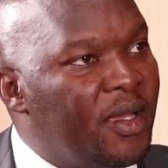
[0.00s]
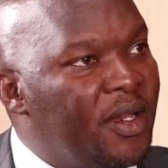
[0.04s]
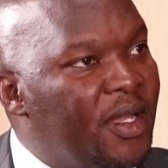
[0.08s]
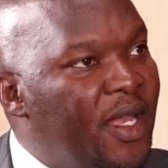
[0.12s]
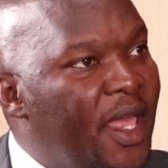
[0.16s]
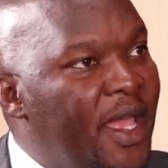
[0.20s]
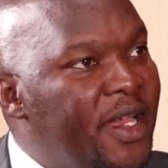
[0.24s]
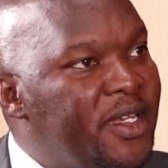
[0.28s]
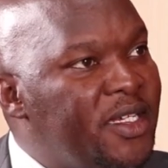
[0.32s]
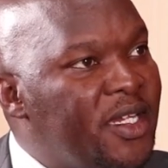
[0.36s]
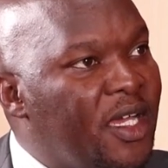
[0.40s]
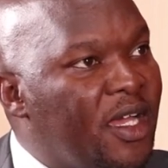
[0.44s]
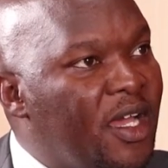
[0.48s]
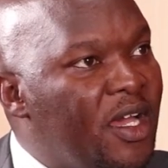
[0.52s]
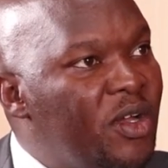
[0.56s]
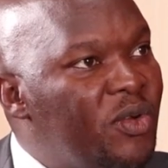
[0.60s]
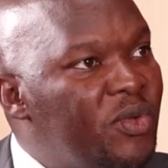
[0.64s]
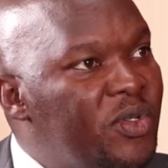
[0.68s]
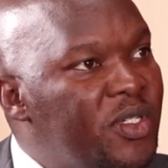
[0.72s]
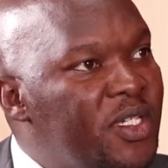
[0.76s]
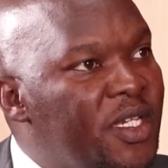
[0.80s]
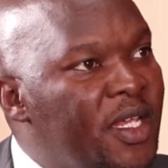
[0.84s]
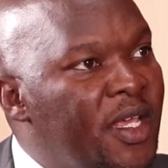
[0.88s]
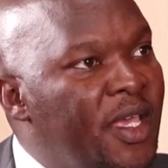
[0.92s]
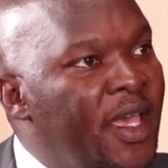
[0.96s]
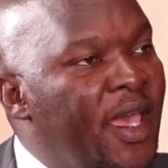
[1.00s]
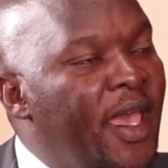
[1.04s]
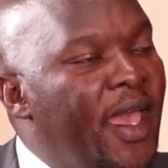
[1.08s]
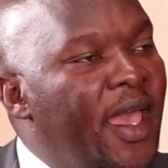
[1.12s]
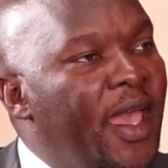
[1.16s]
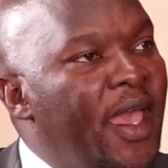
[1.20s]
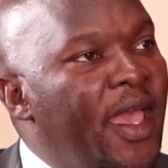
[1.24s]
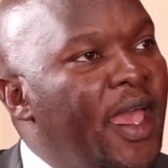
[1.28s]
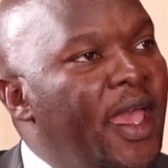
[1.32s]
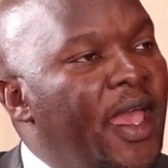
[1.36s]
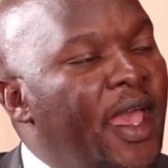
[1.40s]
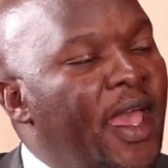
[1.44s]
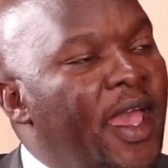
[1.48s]
client account.
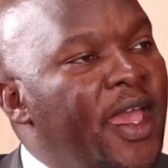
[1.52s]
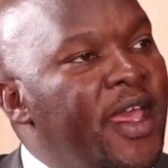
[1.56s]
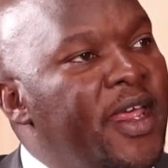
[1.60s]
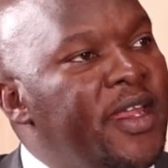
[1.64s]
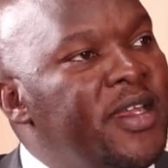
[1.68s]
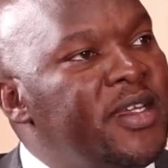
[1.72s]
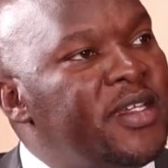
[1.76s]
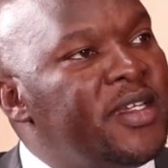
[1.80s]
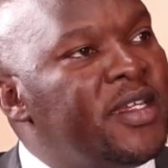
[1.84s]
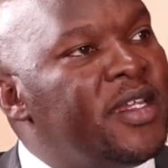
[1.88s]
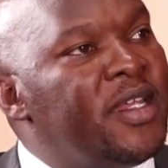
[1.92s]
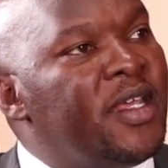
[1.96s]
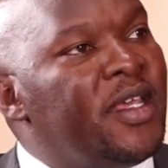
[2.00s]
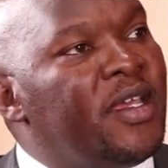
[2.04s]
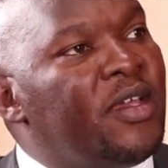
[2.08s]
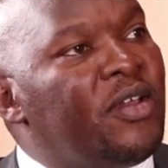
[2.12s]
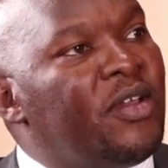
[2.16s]
Yeah. And